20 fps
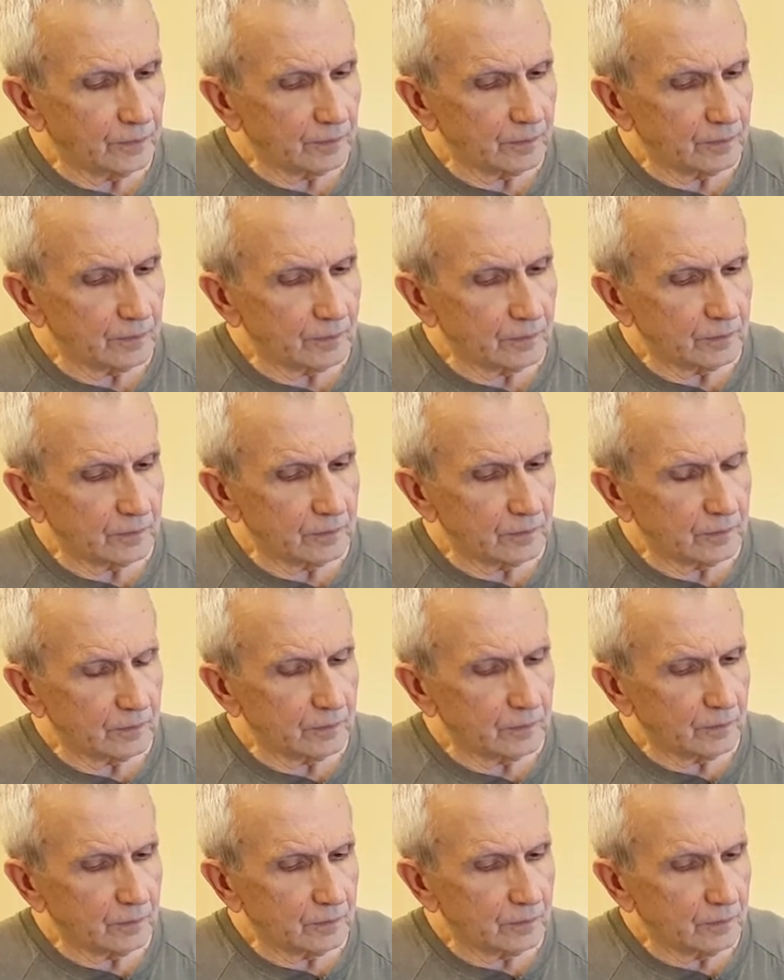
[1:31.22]

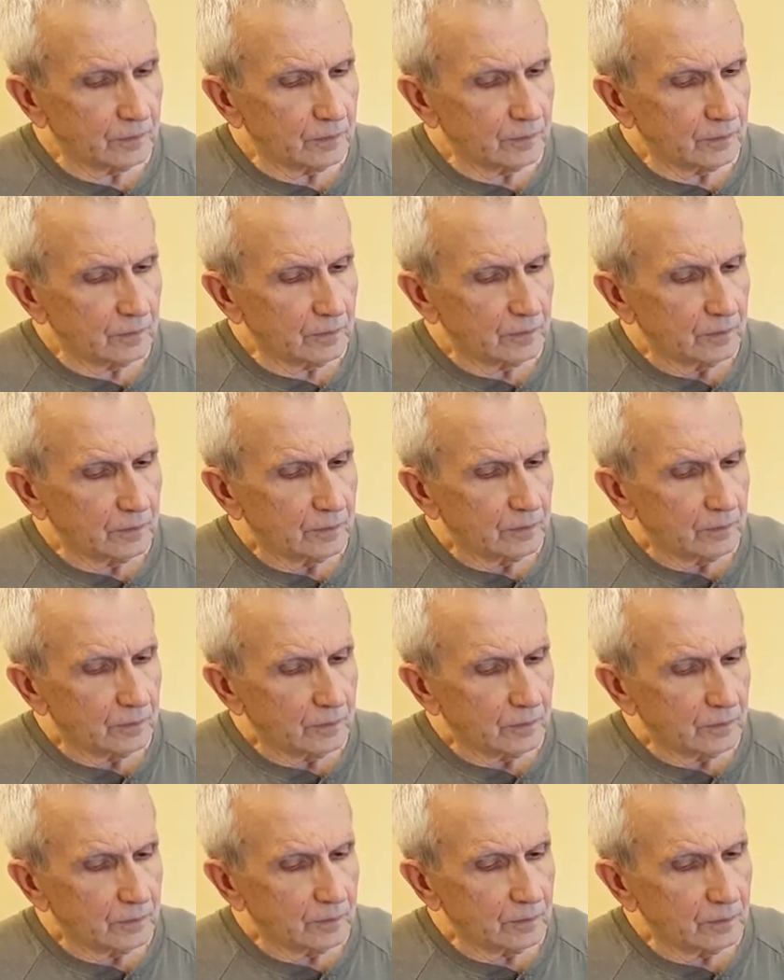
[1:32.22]

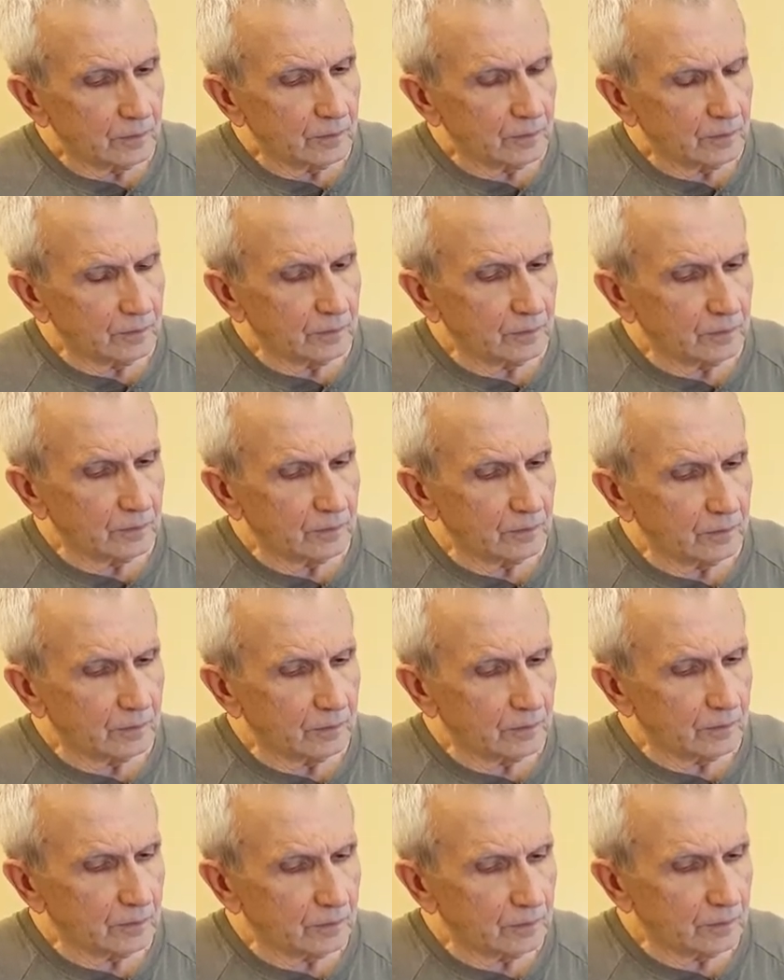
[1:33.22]

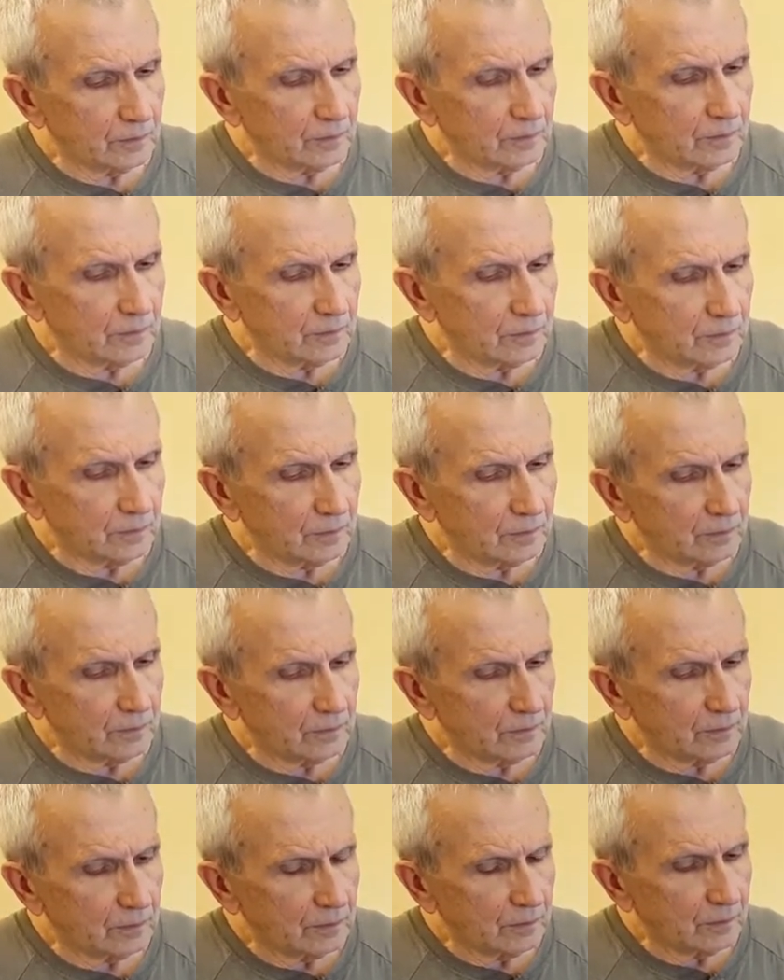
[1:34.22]

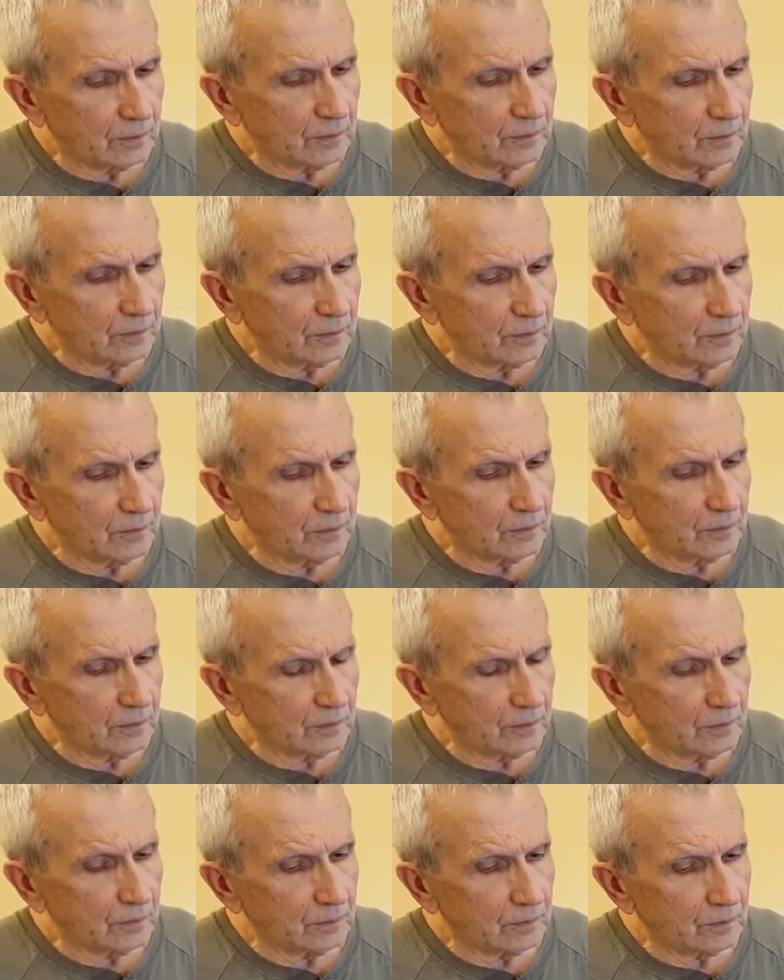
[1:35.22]

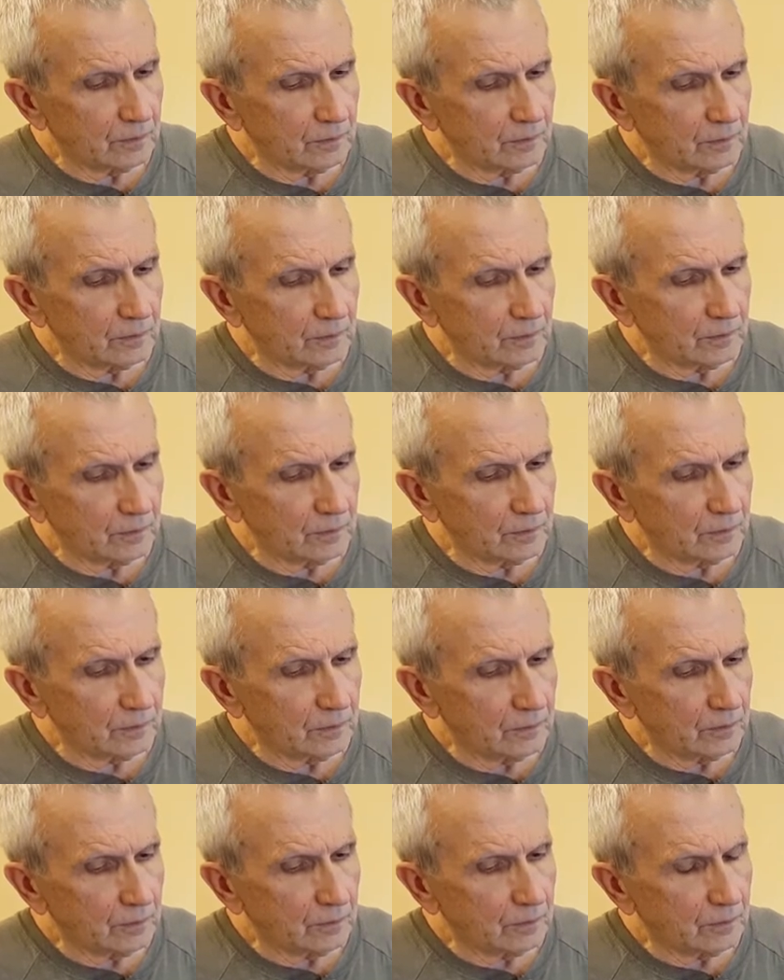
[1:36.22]

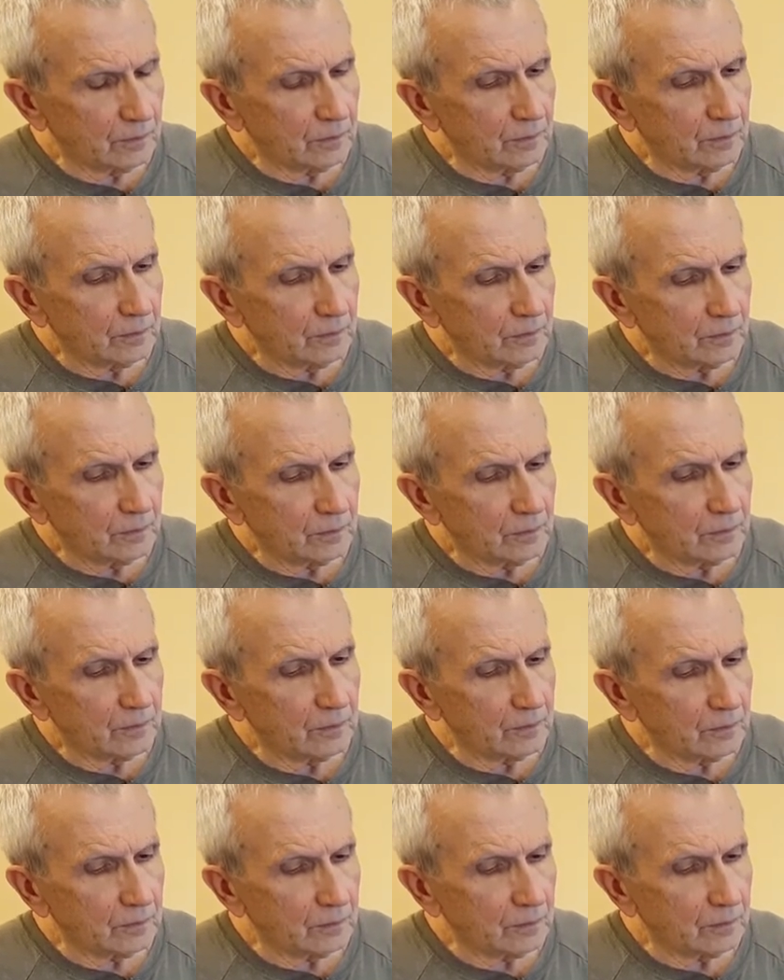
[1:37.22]

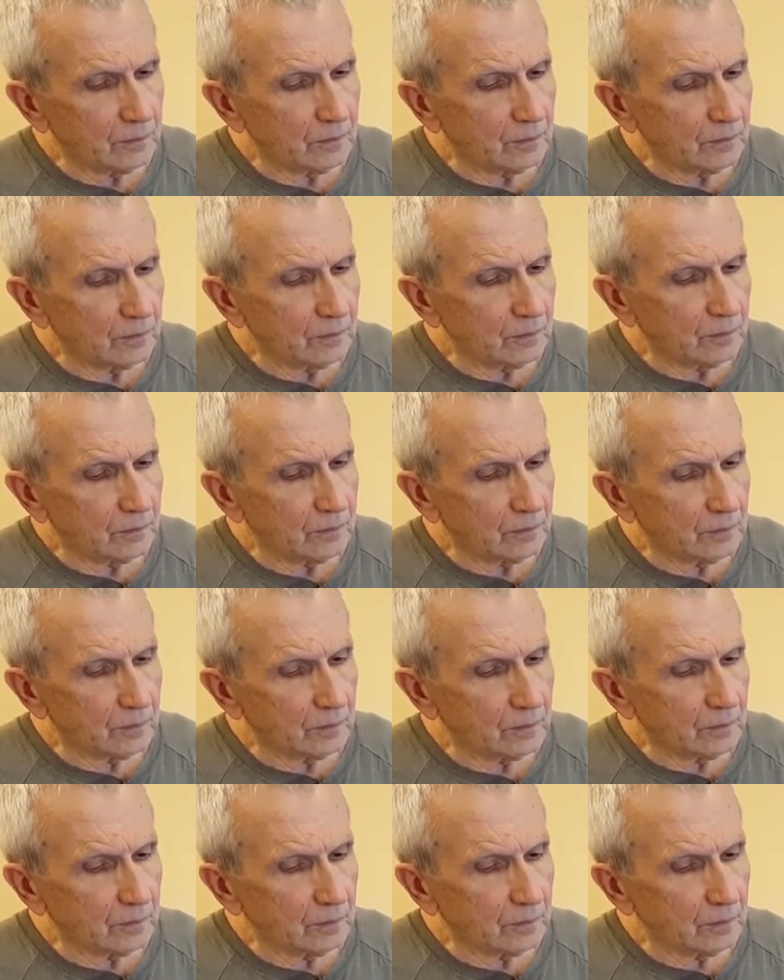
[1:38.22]
No words are spoken by the person on screen.